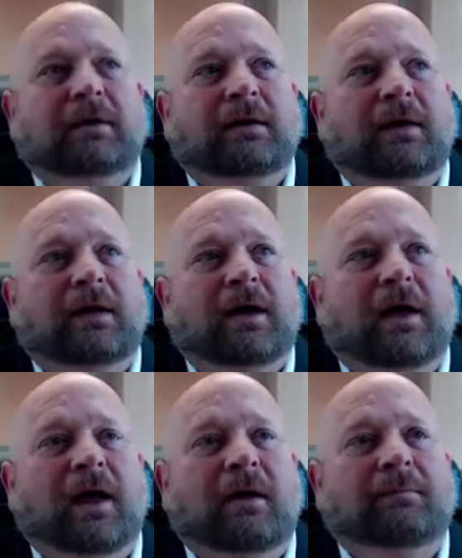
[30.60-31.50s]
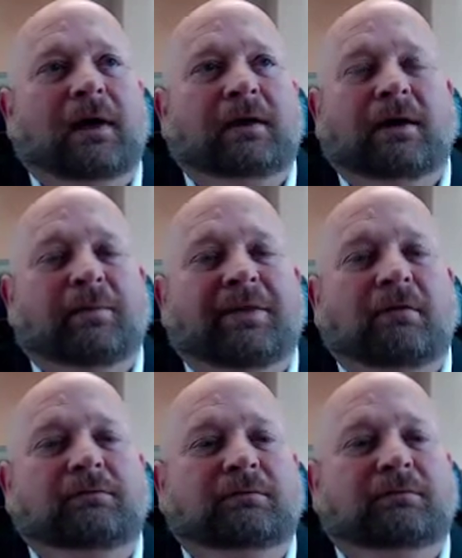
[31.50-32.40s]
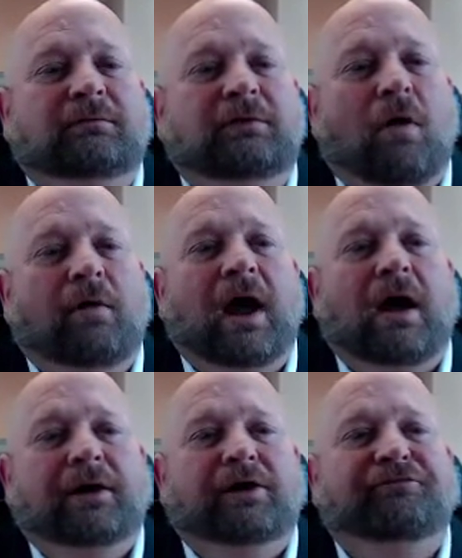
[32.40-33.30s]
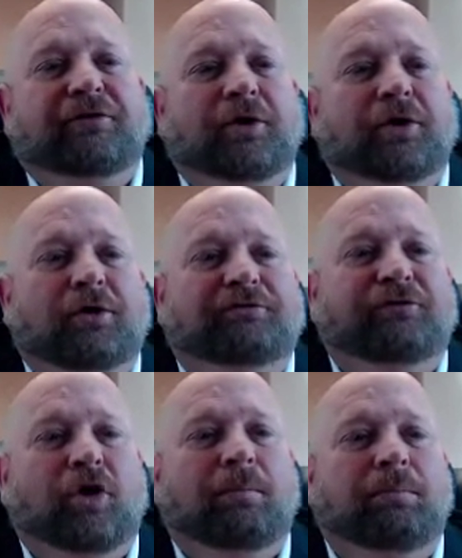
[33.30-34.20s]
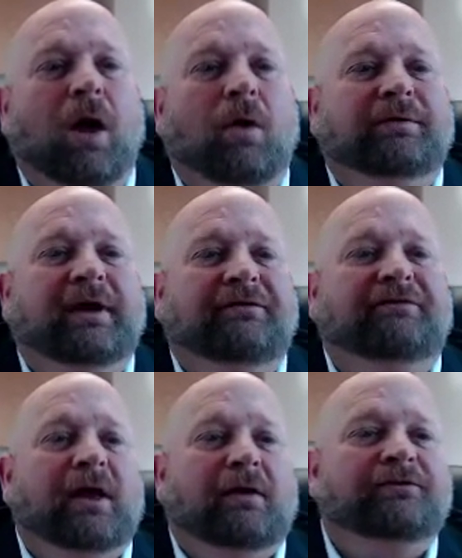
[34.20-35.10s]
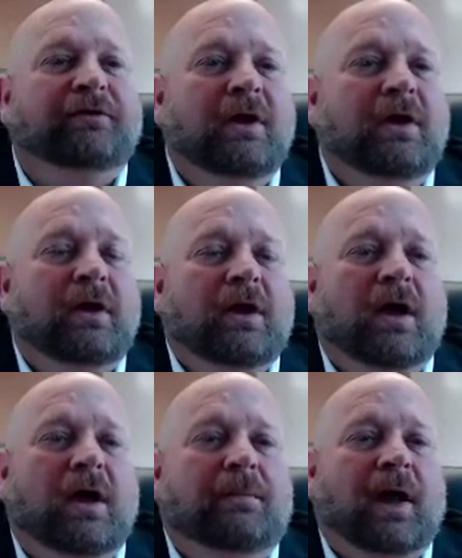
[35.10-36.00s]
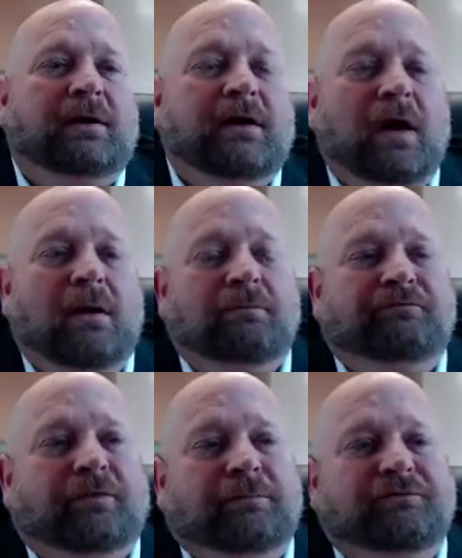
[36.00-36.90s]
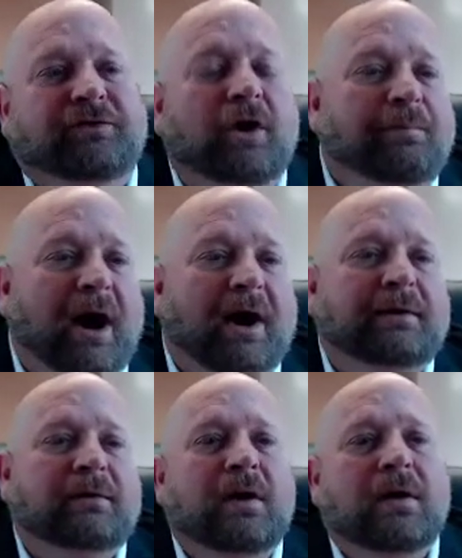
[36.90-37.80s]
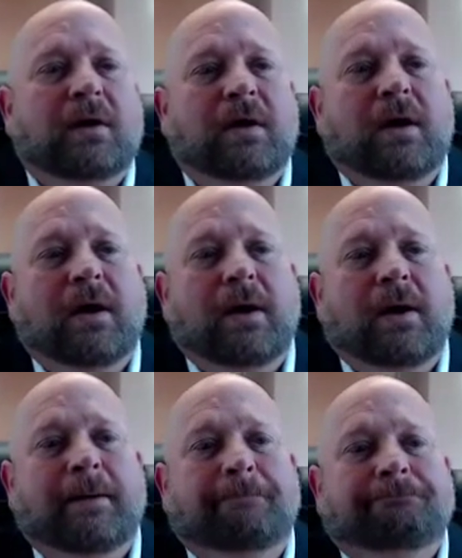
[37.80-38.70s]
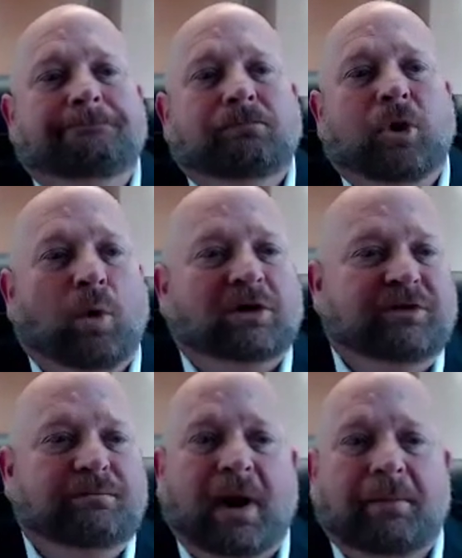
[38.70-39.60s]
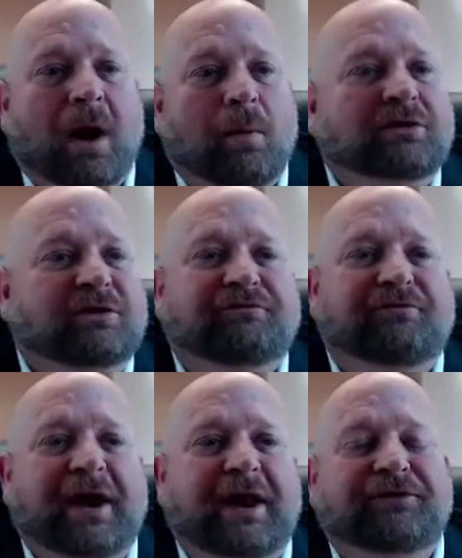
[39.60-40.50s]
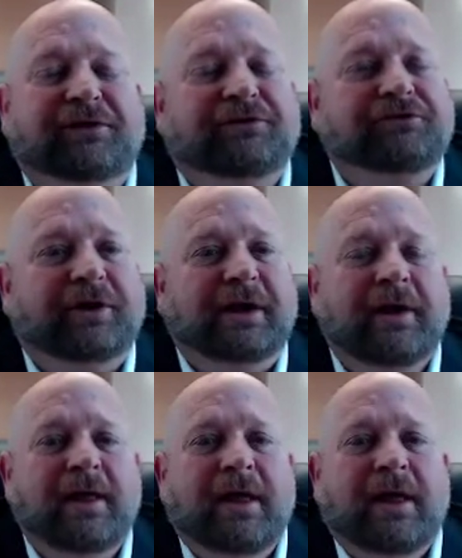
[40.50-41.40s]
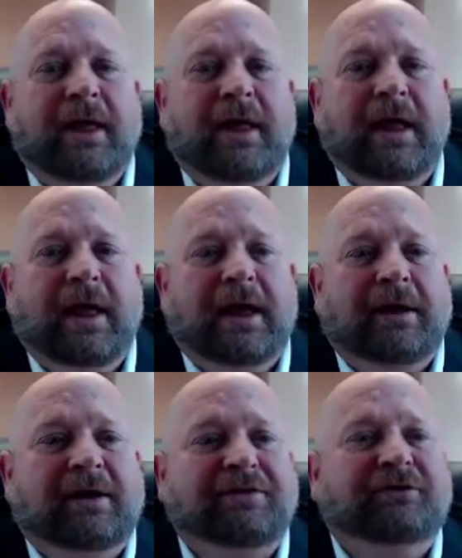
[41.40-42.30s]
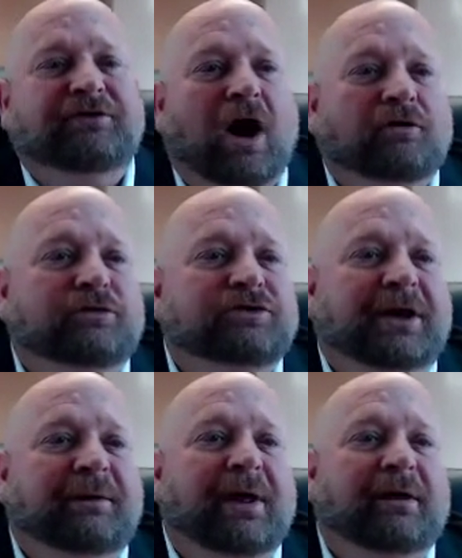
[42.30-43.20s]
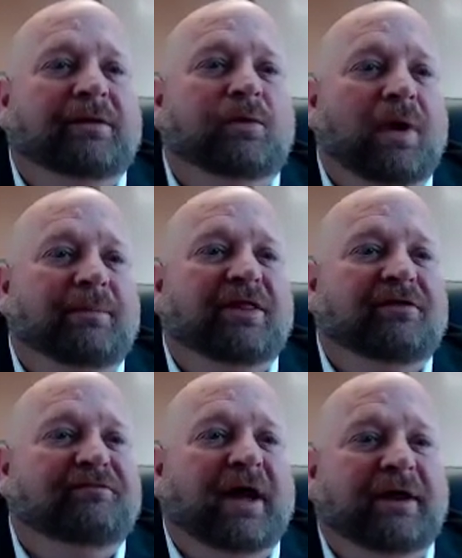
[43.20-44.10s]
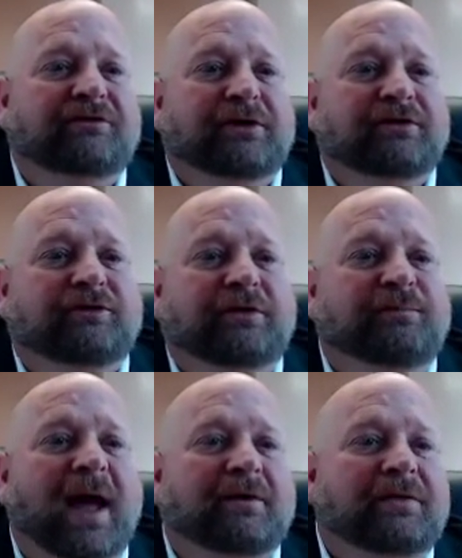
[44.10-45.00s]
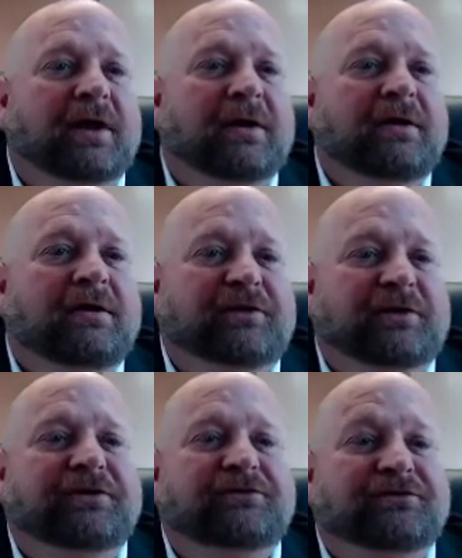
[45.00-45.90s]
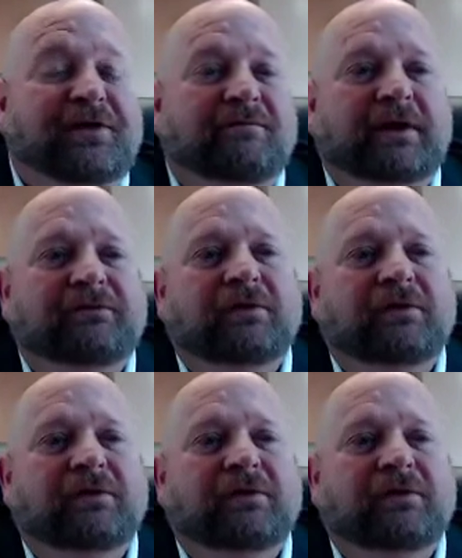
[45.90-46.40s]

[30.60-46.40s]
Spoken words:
without going out into full-blown details, I come from single parent. My mom worked in the finance industry, and I think dogs were treated better than women in the finance industries back in the 60s and 70s.